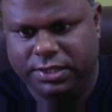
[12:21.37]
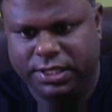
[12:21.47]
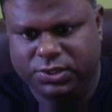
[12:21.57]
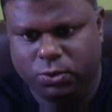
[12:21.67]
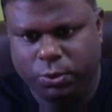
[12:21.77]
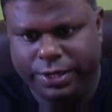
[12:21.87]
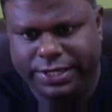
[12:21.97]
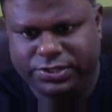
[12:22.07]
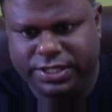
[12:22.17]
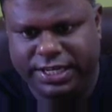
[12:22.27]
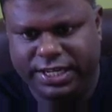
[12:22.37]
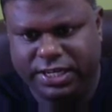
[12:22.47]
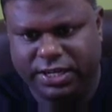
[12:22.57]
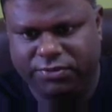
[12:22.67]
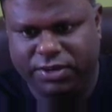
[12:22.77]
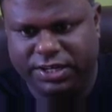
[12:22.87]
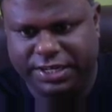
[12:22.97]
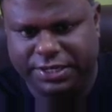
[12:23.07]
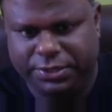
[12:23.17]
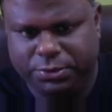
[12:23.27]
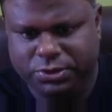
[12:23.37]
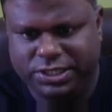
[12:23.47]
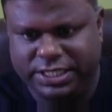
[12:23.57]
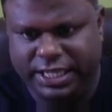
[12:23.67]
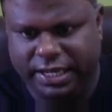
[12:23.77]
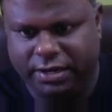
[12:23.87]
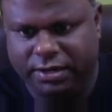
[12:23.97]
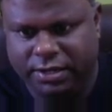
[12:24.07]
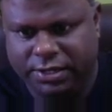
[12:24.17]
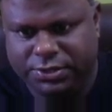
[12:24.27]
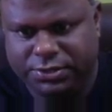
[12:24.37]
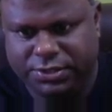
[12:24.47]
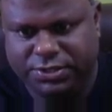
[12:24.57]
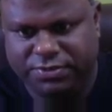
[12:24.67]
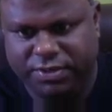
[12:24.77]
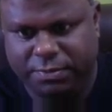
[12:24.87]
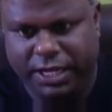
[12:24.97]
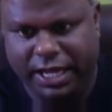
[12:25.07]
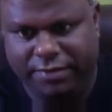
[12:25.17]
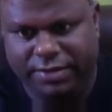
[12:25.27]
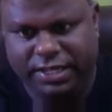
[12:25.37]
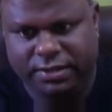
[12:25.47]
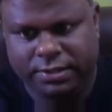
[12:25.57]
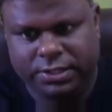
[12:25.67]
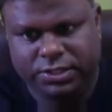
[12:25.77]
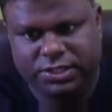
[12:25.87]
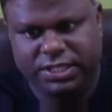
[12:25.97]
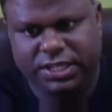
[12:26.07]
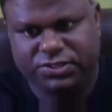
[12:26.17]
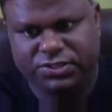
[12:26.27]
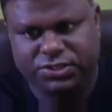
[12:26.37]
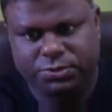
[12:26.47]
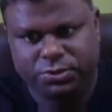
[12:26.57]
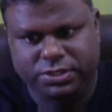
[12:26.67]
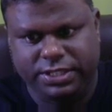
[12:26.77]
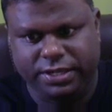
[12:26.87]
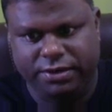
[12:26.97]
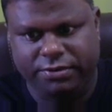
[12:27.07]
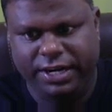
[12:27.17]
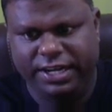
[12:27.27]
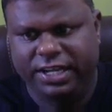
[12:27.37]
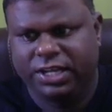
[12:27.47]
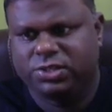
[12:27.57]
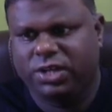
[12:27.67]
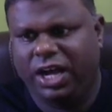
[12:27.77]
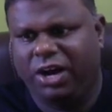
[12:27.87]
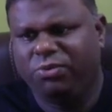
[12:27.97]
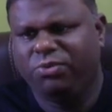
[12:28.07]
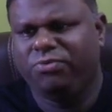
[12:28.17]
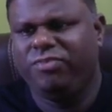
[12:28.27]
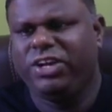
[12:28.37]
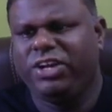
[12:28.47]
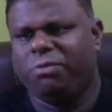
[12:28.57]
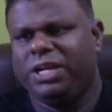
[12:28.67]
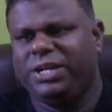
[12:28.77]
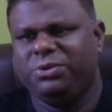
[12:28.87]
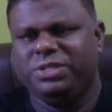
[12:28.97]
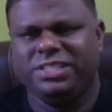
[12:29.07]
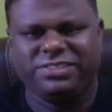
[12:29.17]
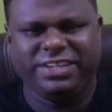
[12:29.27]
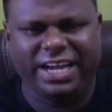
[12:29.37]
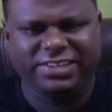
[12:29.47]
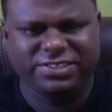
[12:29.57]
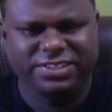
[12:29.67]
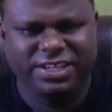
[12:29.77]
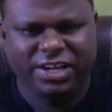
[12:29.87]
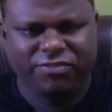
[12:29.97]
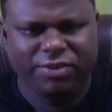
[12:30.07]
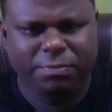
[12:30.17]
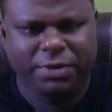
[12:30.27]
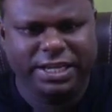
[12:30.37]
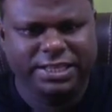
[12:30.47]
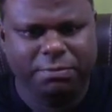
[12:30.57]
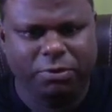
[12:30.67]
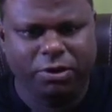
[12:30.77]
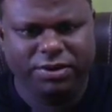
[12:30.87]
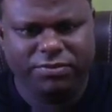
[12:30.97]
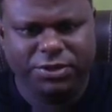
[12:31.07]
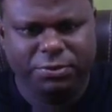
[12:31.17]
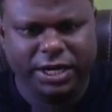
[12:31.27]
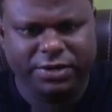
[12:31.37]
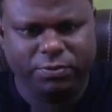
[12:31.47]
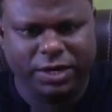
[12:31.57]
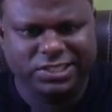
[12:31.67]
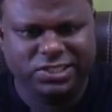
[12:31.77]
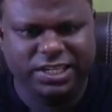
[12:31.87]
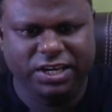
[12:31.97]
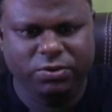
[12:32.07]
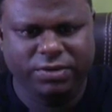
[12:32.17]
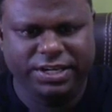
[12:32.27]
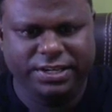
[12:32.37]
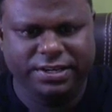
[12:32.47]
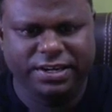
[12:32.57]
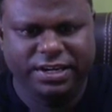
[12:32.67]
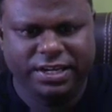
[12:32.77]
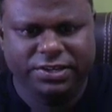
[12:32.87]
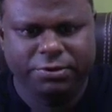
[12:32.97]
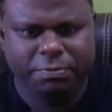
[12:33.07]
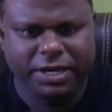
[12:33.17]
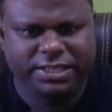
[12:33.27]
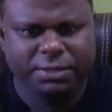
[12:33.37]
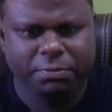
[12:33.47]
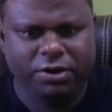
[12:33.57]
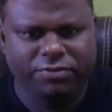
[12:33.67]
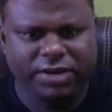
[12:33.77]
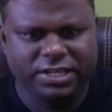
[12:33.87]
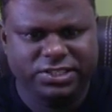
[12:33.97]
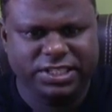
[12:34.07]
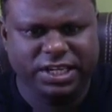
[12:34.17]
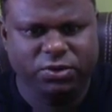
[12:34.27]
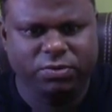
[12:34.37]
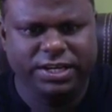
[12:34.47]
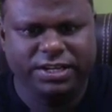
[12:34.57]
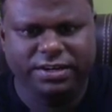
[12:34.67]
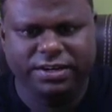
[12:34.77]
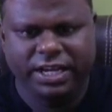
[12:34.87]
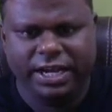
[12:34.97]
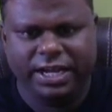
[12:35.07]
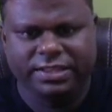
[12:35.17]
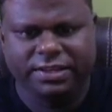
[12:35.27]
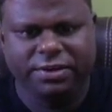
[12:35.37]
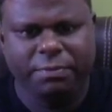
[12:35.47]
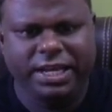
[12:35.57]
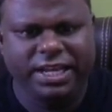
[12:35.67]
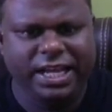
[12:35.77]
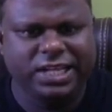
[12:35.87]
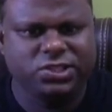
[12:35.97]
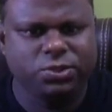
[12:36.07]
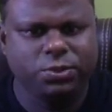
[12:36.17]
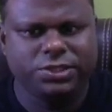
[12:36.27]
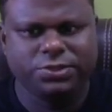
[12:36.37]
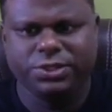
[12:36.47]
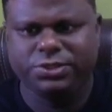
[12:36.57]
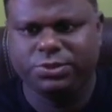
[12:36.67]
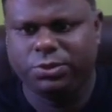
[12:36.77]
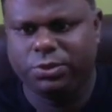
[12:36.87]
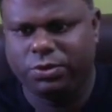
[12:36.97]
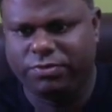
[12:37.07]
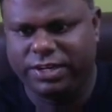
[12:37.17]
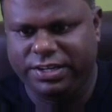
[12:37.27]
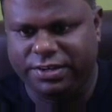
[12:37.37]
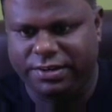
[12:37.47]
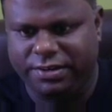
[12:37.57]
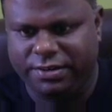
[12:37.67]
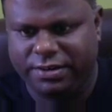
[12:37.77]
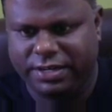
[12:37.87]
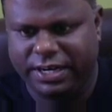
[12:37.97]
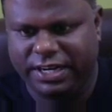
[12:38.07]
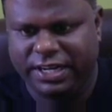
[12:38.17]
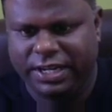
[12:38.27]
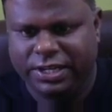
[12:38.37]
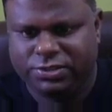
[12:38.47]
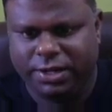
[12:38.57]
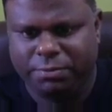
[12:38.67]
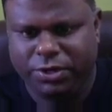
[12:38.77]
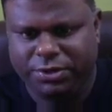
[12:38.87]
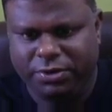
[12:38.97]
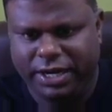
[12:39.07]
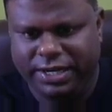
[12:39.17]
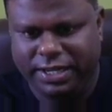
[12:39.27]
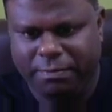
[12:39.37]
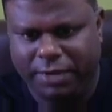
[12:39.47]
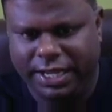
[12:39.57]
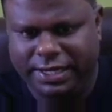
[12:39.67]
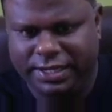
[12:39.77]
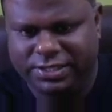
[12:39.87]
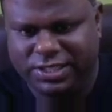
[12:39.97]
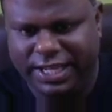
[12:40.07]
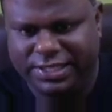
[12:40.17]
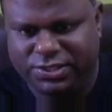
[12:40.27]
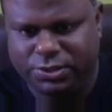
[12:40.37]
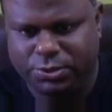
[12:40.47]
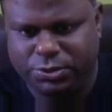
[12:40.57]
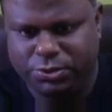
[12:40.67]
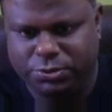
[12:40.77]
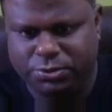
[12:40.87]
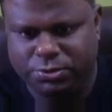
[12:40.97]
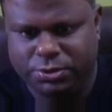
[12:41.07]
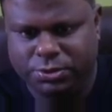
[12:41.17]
this OH getting converted to Cl. So you will be having CH2Cl, right? So how we normally do this reaction, we break the bond, you write 1 Cl over here, you break the bond 1 Cl over here, and the remaining SO is going to go over here, correct? So I'm going to write here minus SO2,